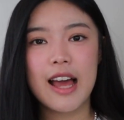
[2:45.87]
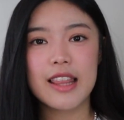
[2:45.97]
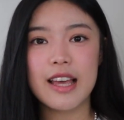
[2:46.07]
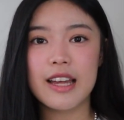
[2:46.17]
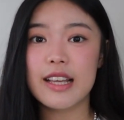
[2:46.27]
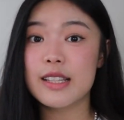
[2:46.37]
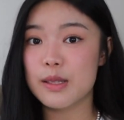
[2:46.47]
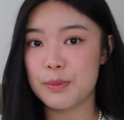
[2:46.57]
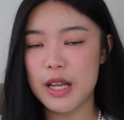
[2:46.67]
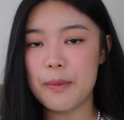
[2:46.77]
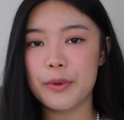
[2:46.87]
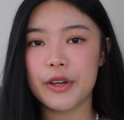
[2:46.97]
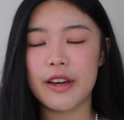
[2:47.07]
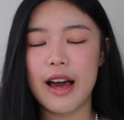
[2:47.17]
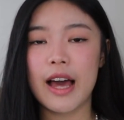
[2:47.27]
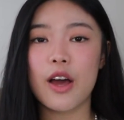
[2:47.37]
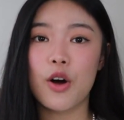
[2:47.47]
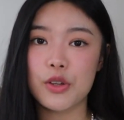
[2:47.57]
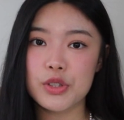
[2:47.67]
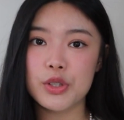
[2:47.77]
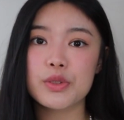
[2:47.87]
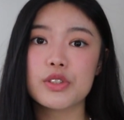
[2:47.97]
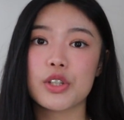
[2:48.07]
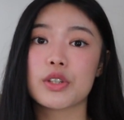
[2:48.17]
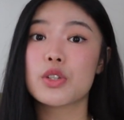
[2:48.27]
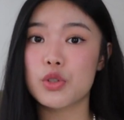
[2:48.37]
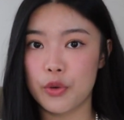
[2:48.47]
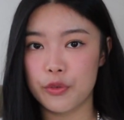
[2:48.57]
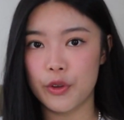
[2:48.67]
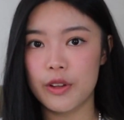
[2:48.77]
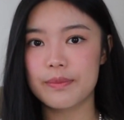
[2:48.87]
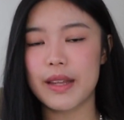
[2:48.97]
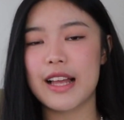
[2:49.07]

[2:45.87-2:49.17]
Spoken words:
Then in September, I also took the TOEFL